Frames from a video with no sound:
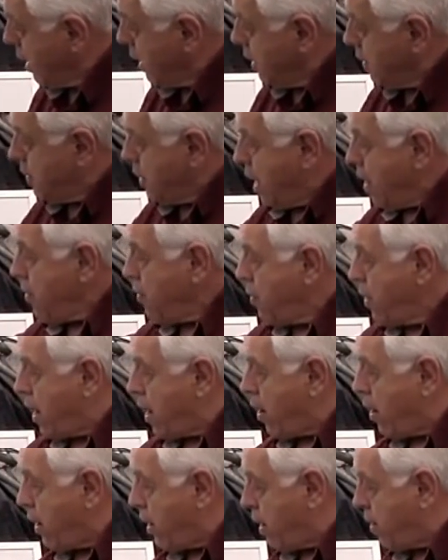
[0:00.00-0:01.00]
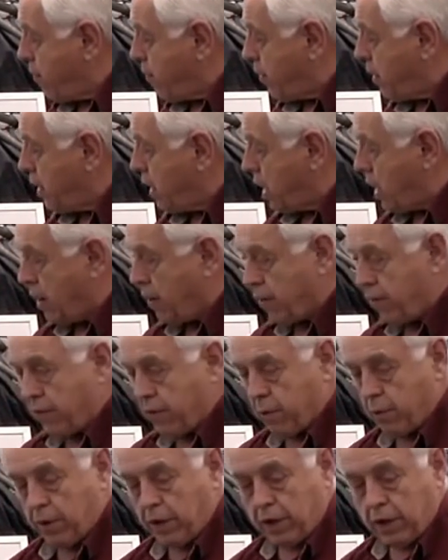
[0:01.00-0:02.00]
The other area
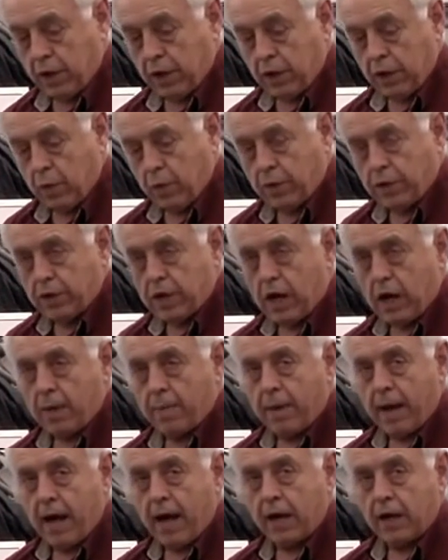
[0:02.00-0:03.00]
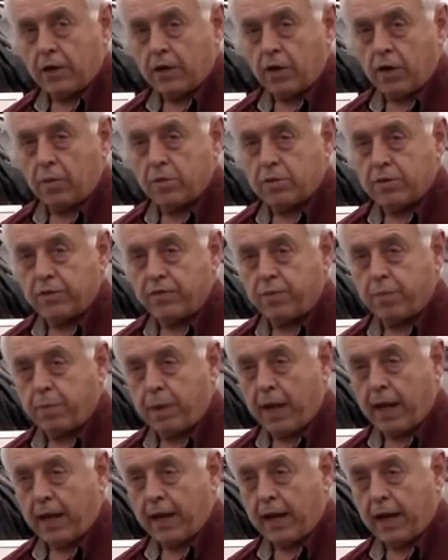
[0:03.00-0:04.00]
that we talk about in terms of
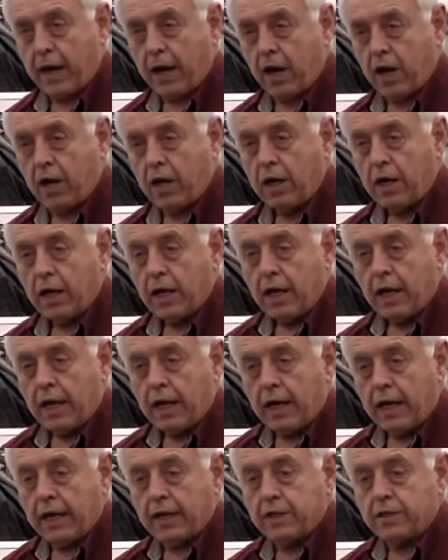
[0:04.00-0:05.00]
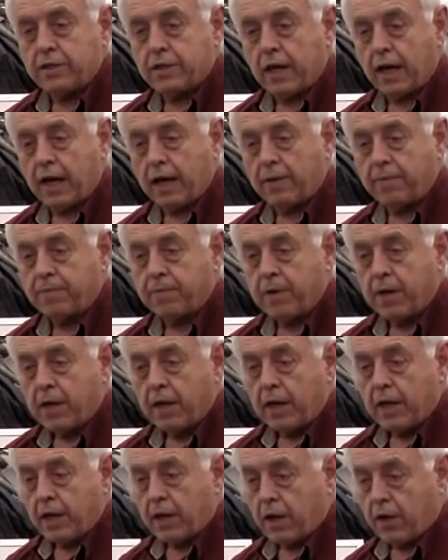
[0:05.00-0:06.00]
plant care is in
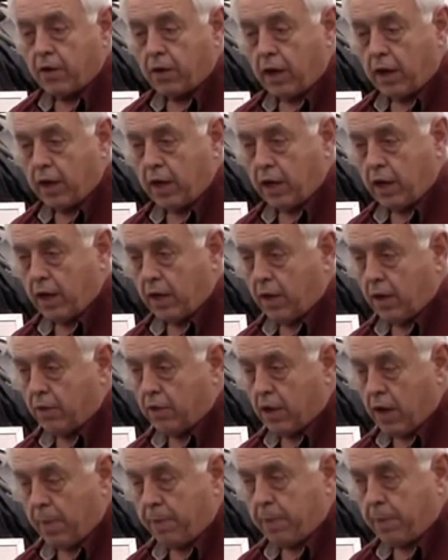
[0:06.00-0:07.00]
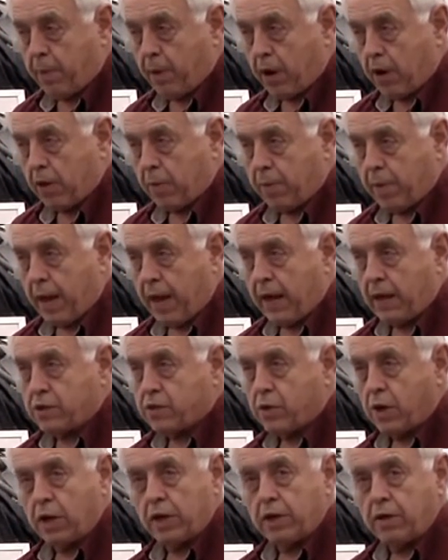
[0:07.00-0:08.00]
the upper part of the plant
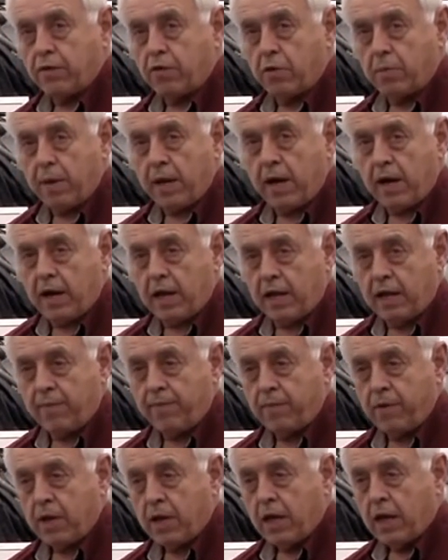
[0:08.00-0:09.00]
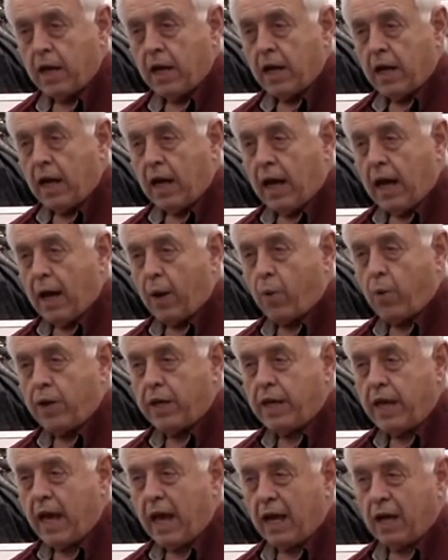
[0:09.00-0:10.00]
is relative humidity. And we
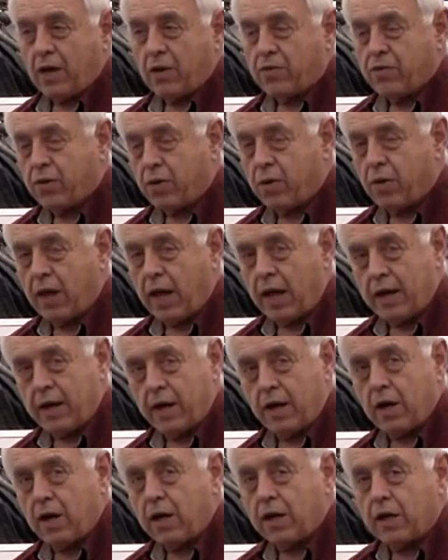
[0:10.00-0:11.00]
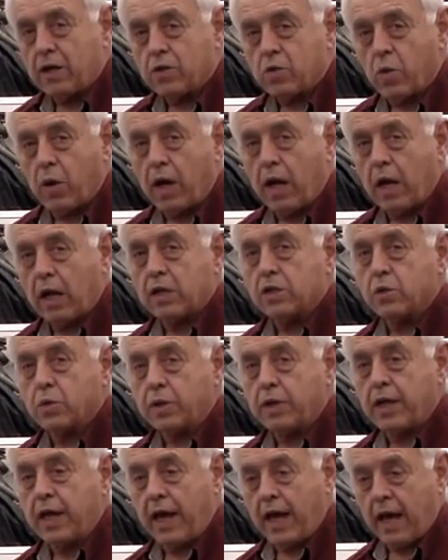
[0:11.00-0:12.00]
can't control that nearly as well as
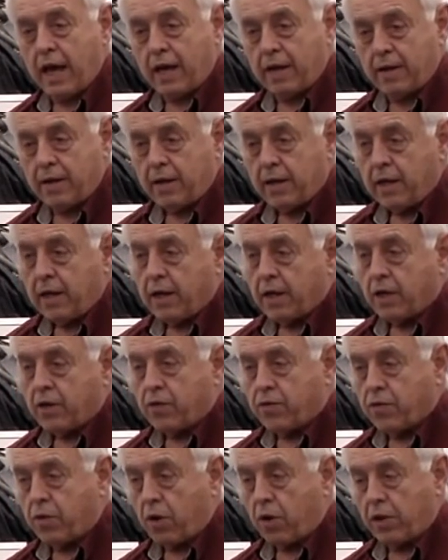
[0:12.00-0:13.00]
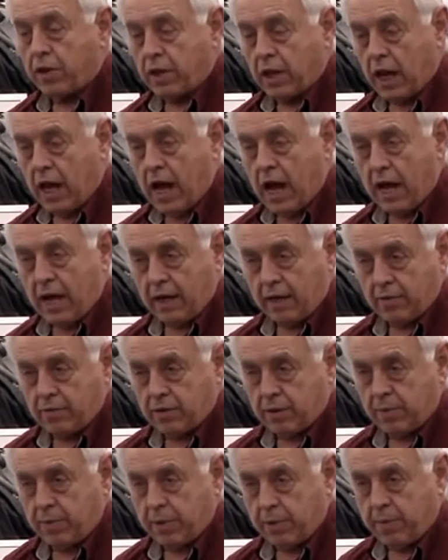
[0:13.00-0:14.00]
we can controlling the light,
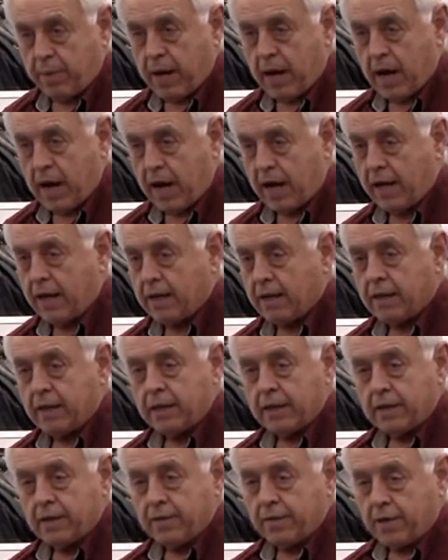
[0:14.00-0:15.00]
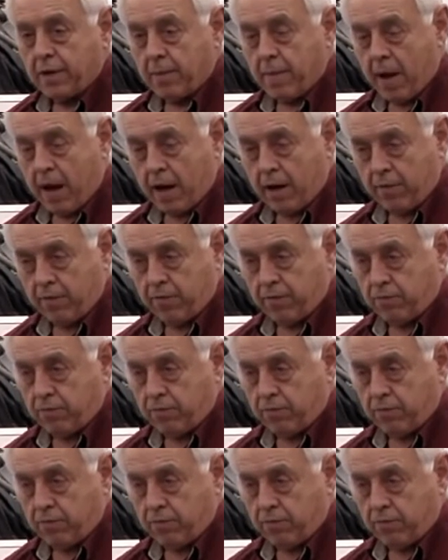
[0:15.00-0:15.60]
simply by the amount